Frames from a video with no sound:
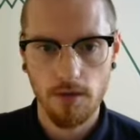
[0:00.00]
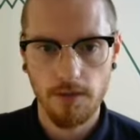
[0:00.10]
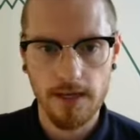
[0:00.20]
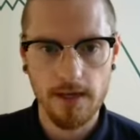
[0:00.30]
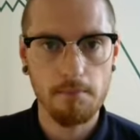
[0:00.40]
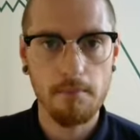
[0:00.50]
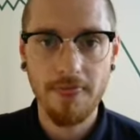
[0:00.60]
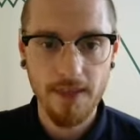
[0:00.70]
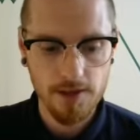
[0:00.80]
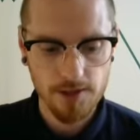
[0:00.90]
the
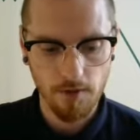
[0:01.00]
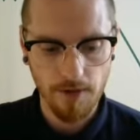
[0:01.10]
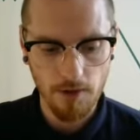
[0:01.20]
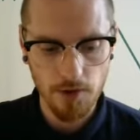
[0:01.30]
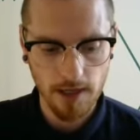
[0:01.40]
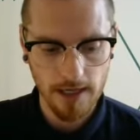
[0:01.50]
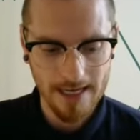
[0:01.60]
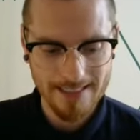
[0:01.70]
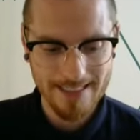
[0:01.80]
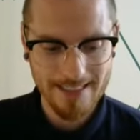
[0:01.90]
methods of how you
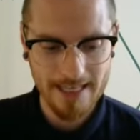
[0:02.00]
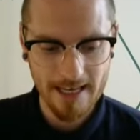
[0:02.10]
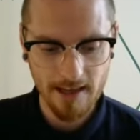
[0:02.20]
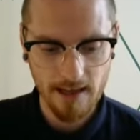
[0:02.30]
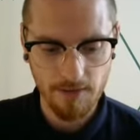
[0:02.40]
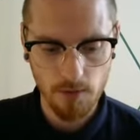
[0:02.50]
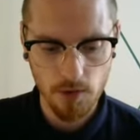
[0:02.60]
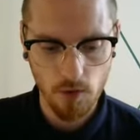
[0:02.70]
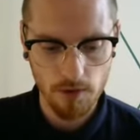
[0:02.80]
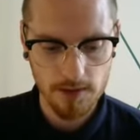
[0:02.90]
collected your data, if it was
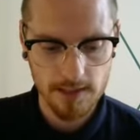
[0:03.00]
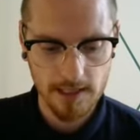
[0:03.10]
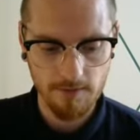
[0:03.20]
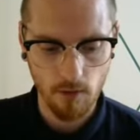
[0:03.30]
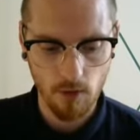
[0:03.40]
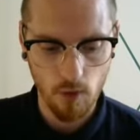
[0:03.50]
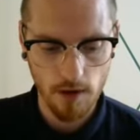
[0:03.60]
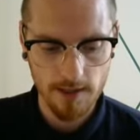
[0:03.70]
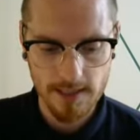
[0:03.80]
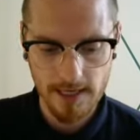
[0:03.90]
quantitative or
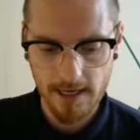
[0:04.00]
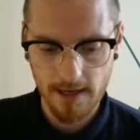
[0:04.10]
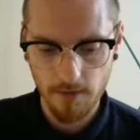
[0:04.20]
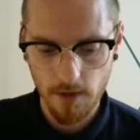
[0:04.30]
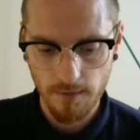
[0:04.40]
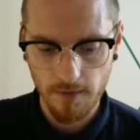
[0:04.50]
qualitative.